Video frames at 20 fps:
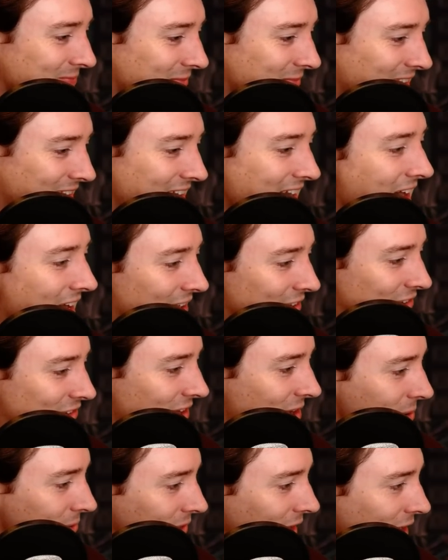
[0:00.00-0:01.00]
Yeah,
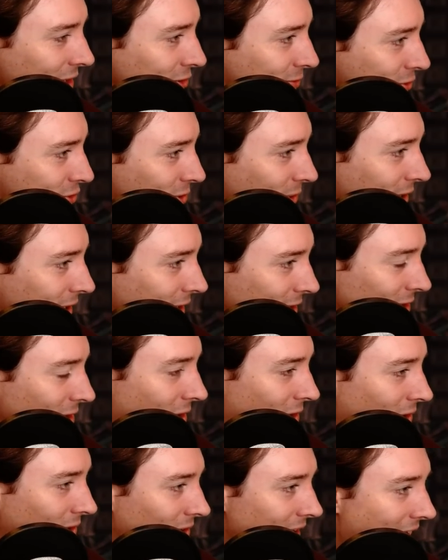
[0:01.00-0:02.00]
so thanks for joining
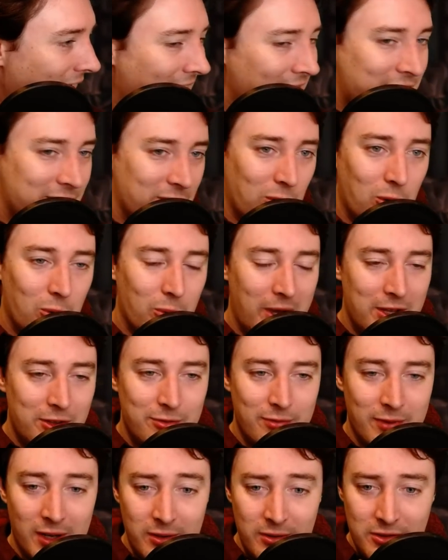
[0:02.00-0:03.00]
along. As always,
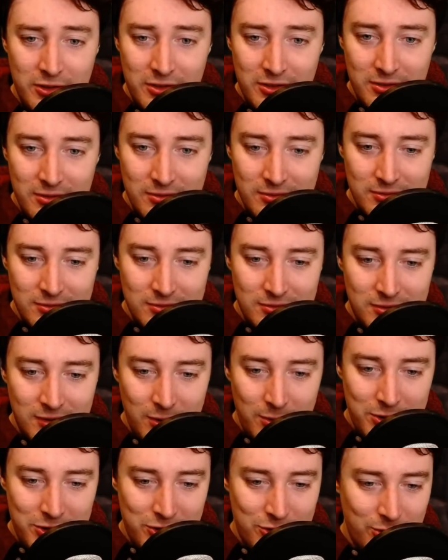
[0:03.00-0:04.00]
folks,
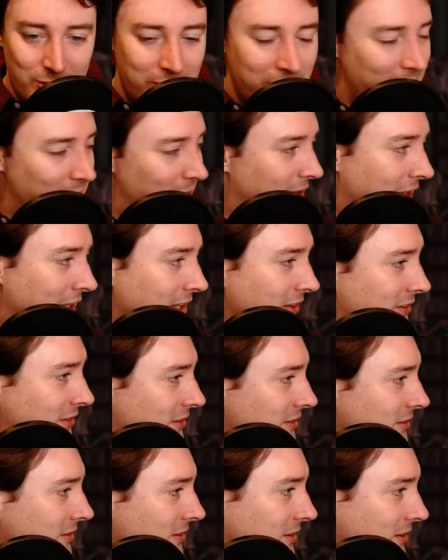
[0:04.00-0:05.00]
always enjoy doing these.
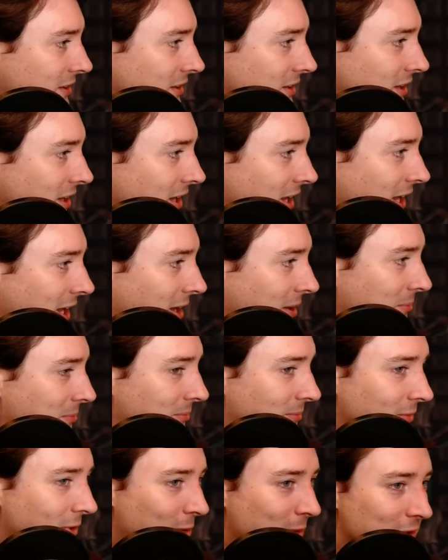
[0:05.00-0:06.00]
I
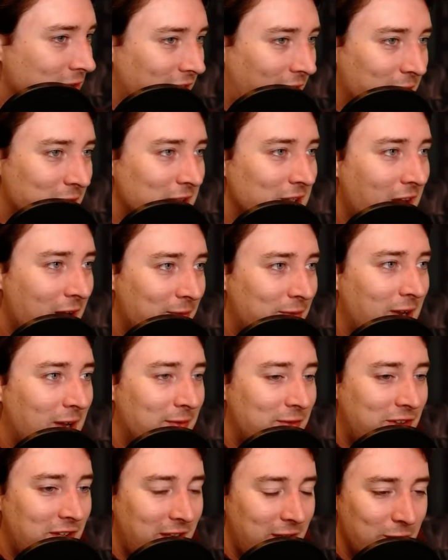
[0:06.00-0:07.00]
love
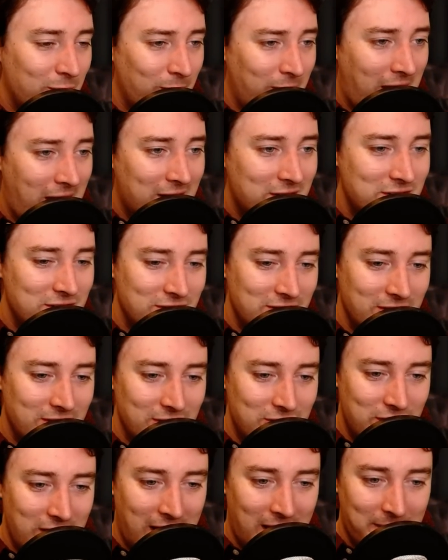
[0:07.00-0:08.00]
seeing your reactions in the
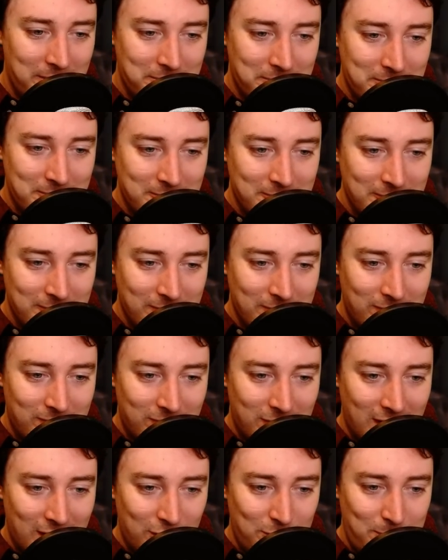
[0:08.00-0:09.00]
chat,
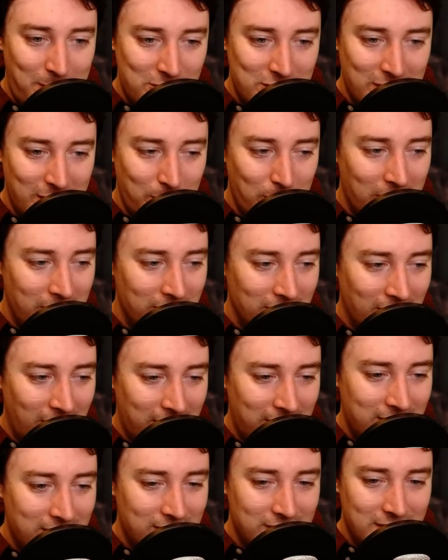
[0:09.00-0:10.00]
especially when
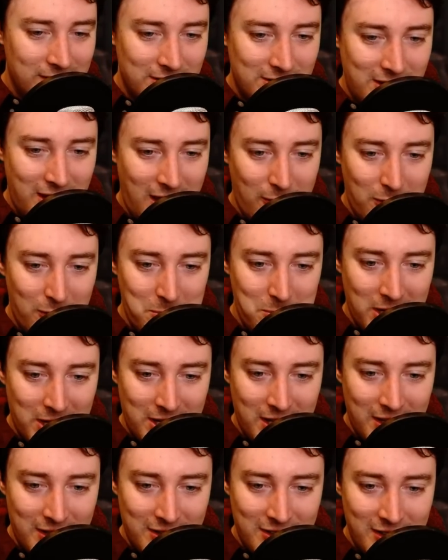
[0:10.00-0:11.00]
like the scary bit
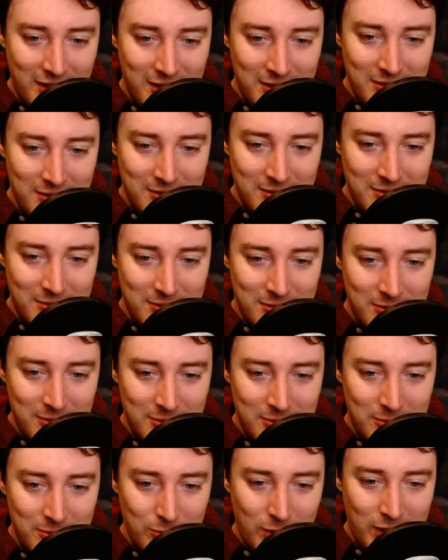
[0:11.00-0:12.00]
kicks in.
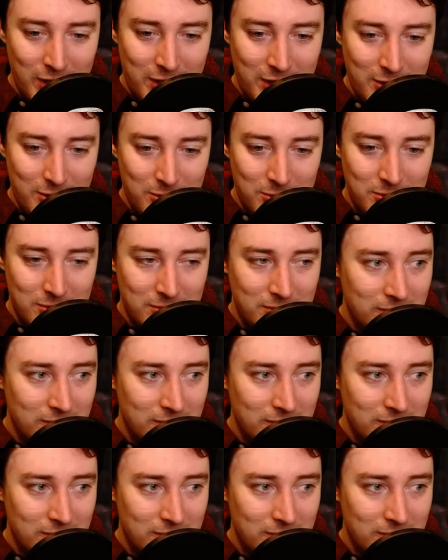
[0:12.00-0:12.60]
Really cool.